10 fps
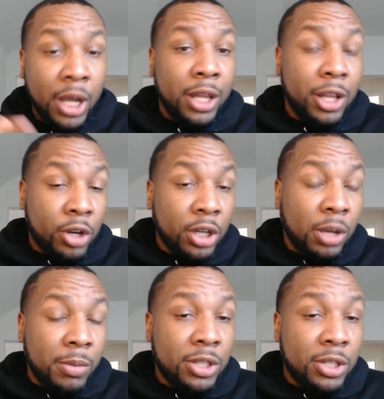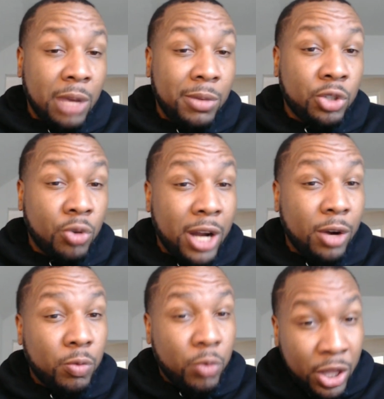They're going to come in this game and try to
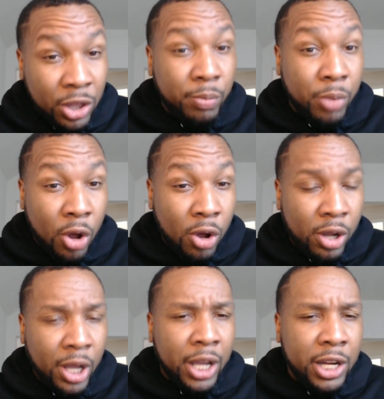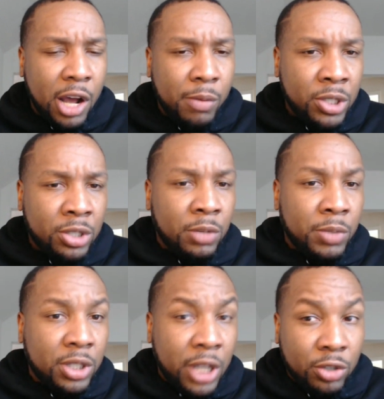run the ball down Mississippi
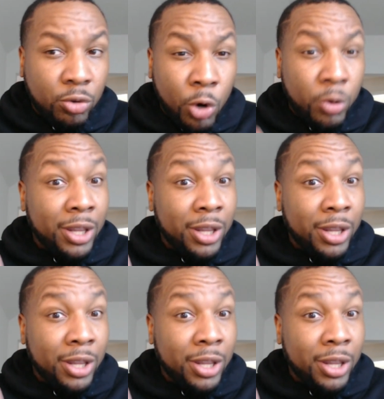State's throat,